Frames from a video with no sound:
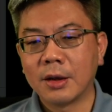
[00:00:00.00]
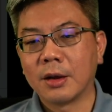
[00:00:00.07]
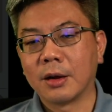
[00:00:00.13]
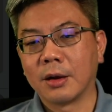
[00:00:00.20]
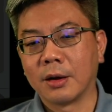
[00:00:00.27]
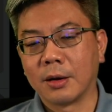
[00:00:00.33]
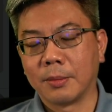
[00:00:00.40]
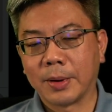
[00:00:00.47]

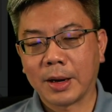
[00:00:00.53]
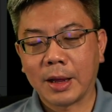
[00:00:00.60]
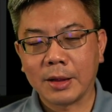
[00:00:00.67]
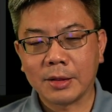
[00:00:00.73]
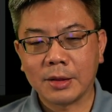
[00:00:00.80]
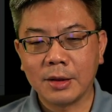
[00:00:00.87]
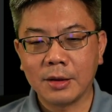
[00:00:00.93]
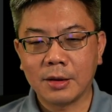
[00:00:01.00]
But I
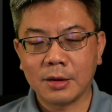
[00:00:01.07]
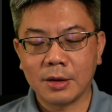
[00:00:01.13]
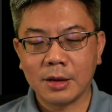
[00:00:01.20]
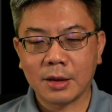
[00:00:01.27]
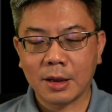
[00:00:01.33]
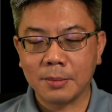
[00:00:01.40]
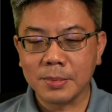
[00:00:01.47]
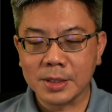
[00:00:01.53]
think it
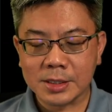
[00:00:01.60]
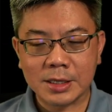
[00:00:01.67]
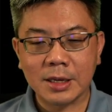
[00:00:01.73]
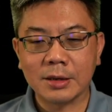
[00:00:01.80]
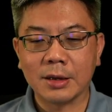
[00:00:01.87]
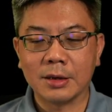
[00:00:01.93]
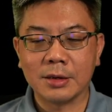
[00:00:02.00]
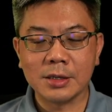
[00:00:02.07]
can be said
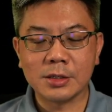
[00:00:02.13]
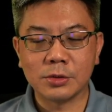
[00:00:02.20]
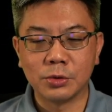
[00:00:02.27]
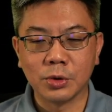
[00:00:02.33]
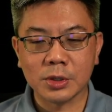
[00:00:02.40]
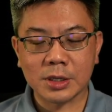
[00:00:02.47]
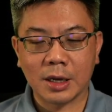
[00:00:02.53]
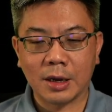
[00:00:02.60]
that these
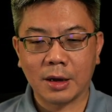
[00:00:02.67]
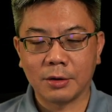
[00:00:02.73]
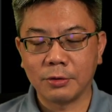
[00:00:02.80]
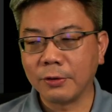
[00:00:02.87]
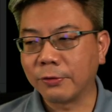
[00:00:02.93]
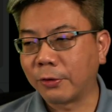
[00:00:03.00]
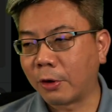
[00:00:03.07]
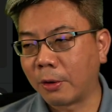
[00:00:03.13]
rooks are
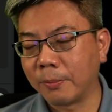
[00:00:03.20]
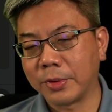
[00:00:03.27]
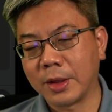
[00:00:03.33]
reformed.